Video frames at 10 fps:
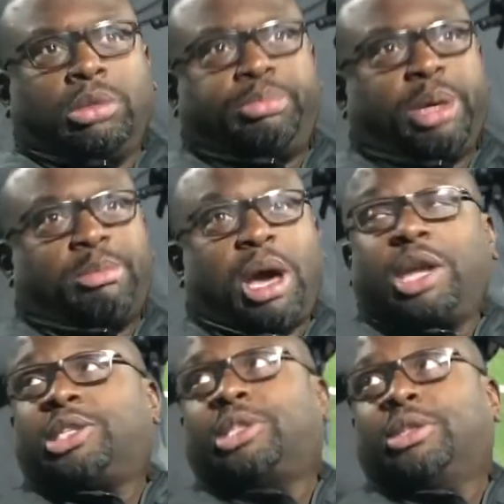Big
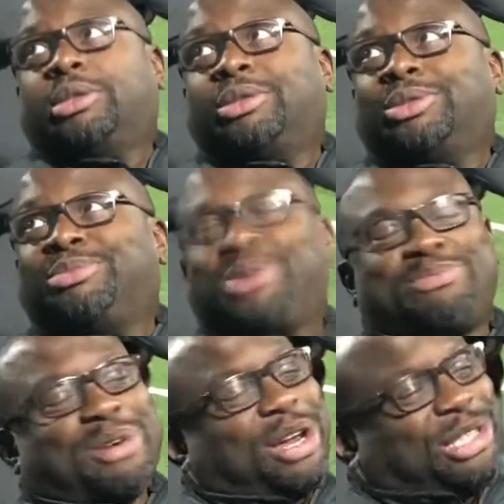bodies. Big
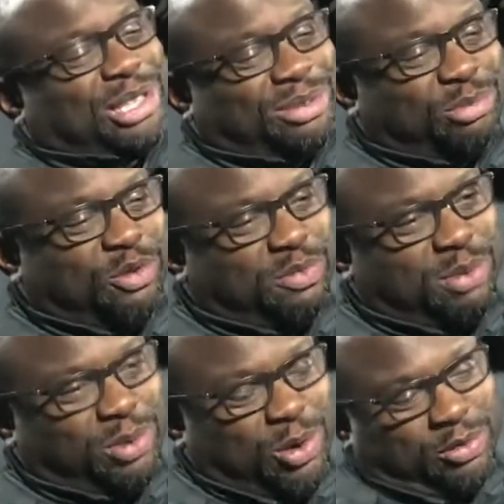bodies that can move
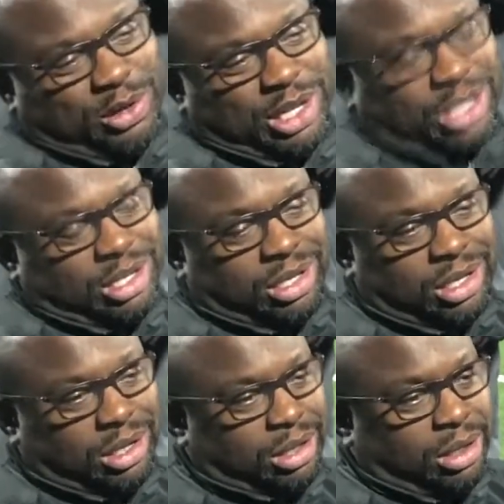people, hopefully.
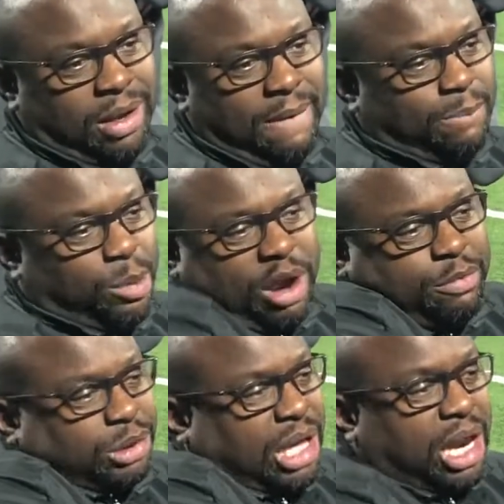But
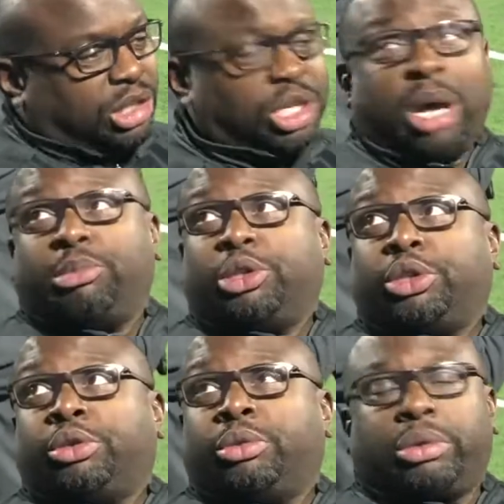everyone's got a job to
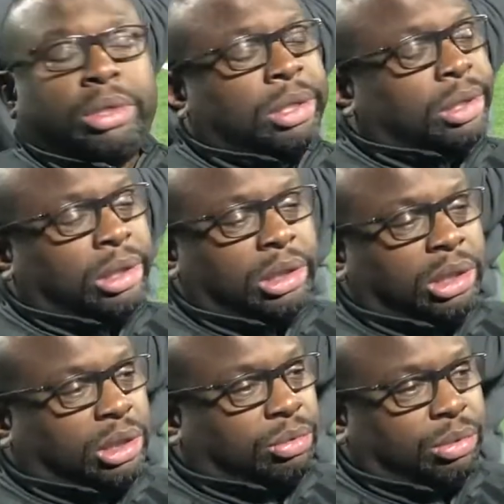do. And
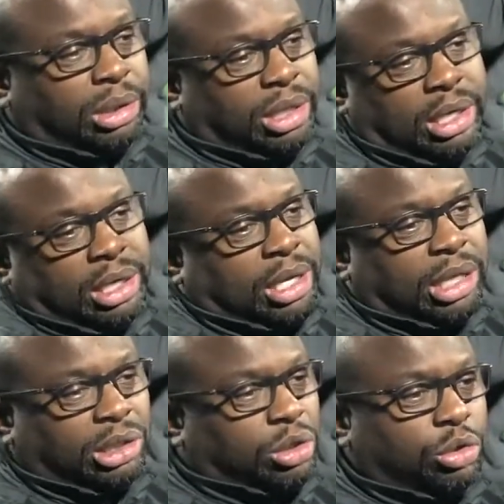just at the end of the day,
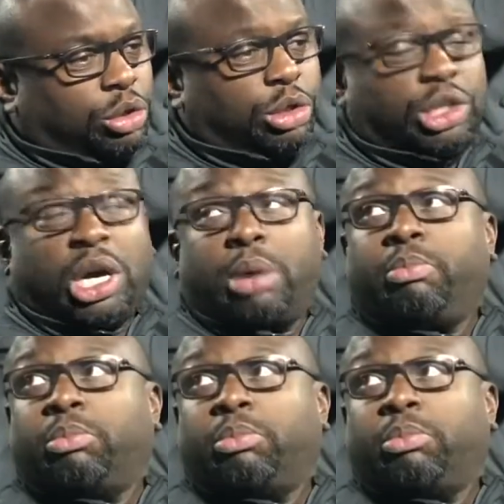just go do your job.